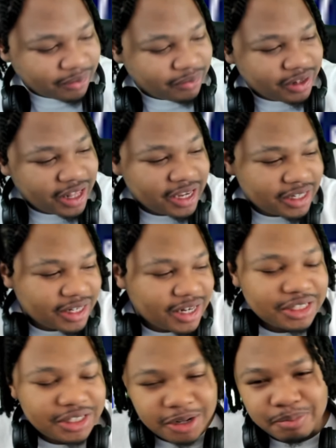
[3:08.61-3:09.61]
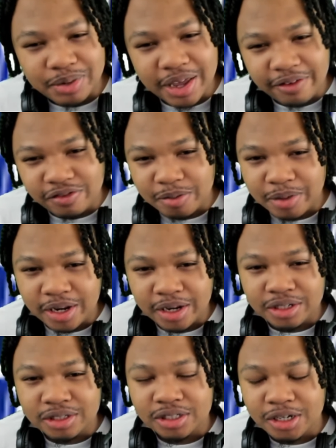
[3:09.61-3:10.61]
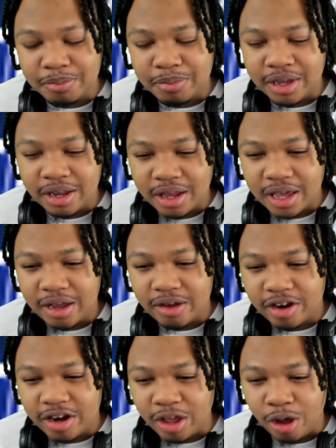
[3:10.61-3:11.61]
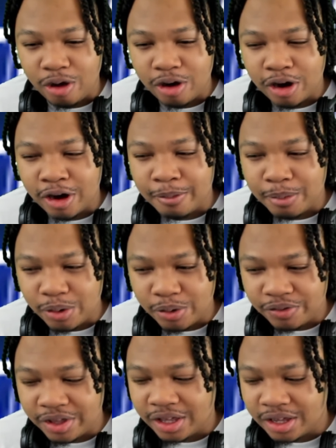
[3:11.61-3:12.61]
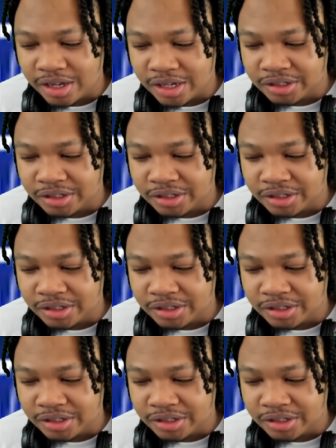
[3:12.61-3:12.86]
I feel like that should have definitely been should have been a rated R movie.